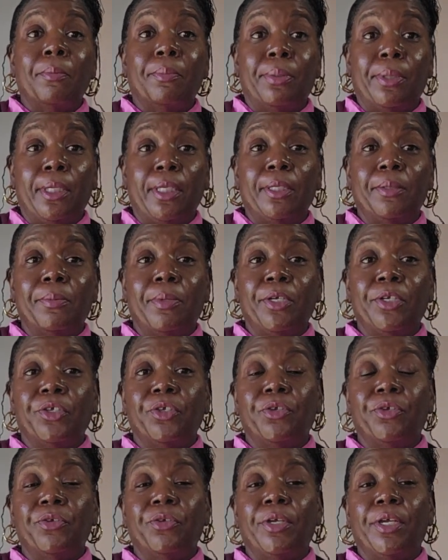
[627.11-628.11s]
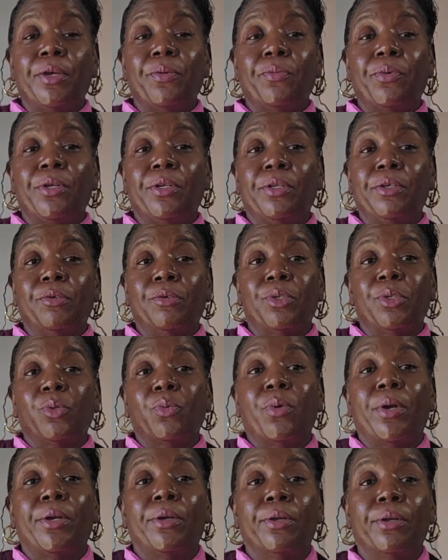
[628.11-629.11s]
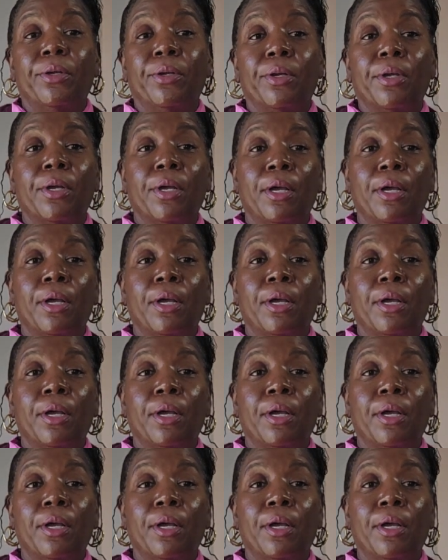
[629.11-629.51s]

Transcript: please make sure you get one of those sweater